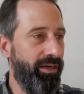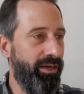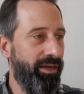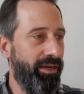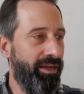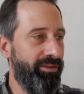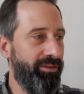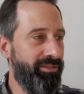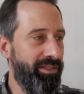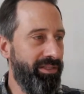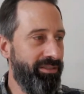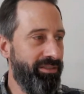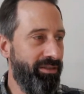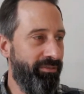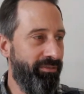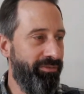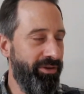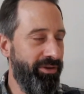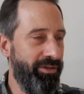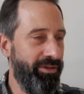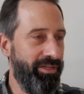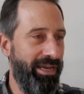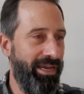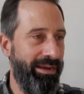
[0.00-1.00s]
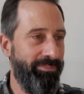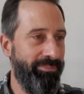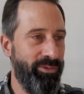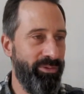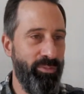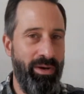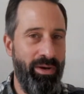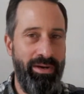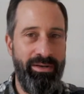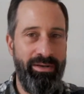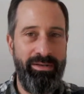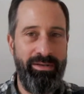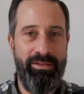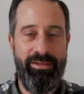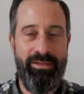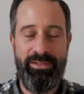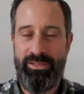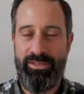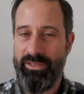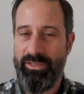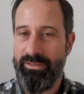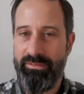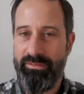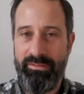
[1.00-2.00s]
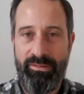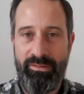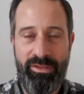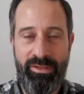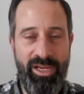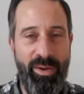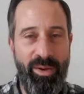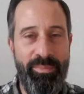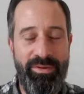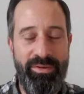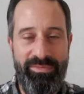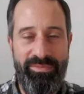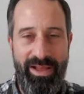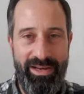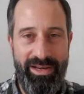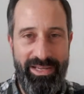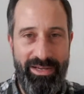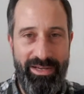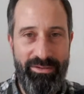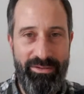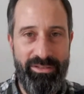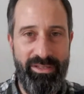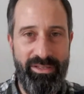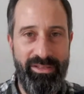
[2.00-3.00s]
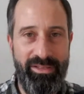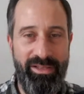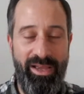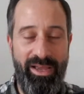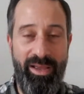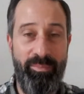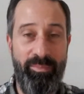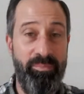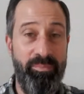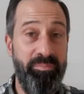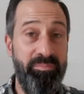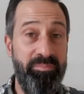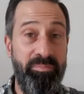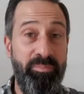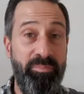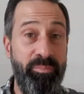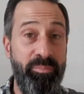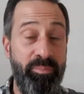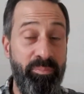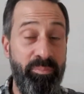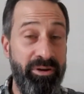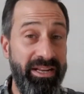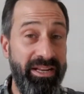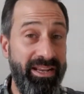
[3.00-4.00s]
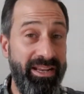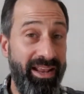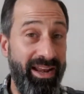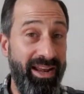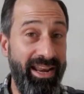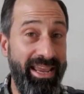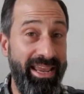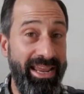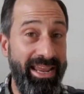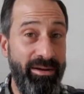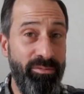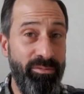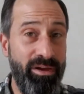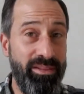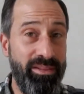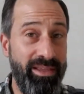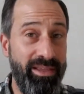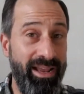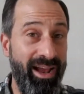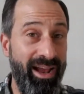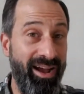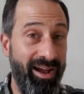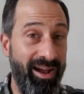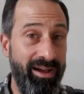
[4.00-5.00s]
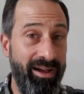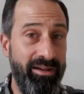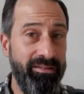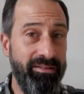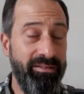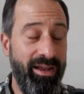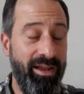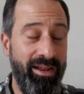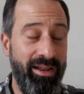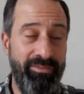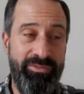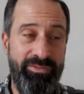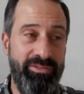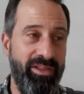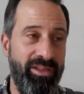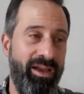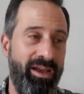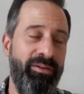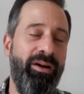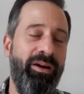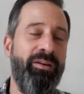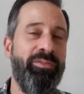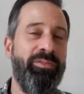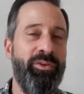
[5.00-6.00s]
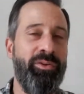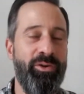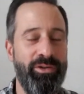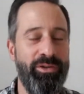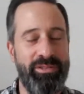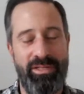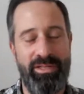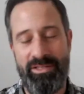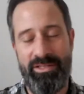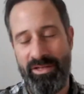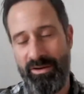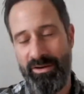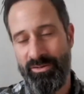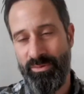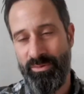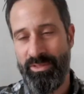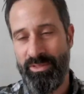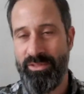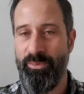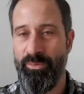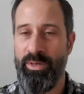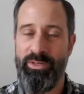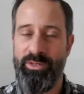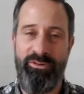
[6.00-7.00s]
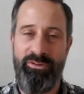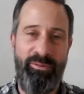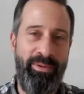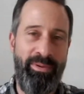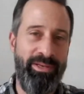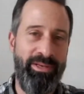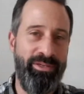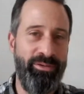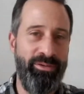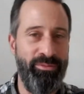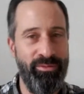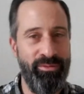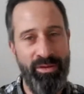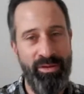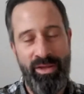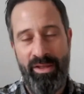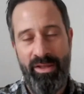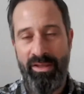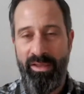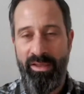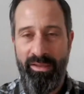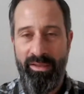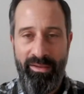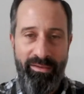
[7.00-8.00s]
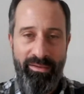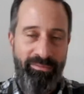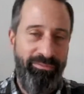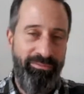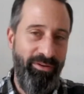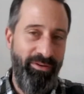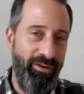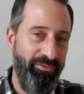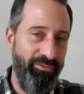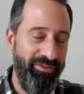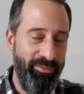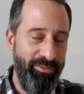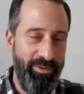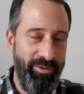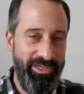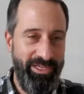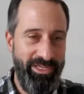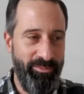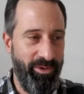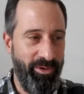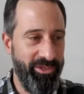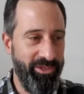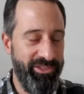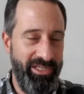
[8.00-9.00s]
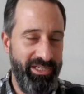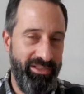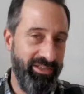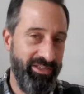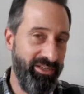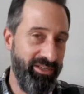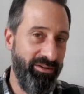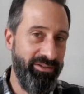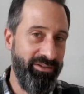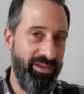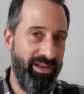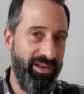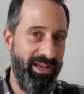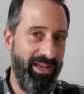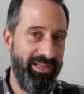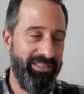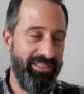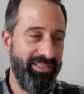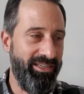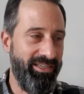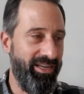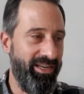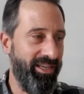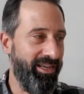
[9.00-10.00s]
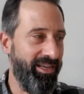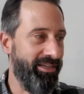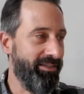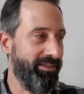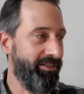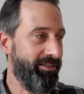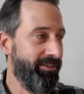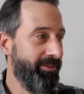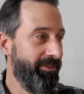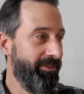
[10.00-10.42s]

I've seen this a few times when there's the company values and they're pretty clear what they are. Of course, there's those which are a bit too fluffy, wishy-washy, and there's those that are nice and clear.